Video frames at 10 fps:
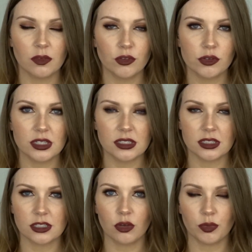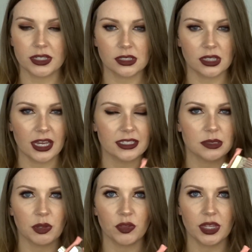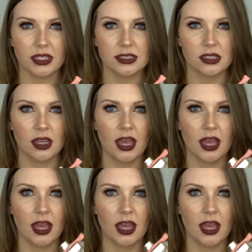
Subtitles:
of roses until recently. I smelled this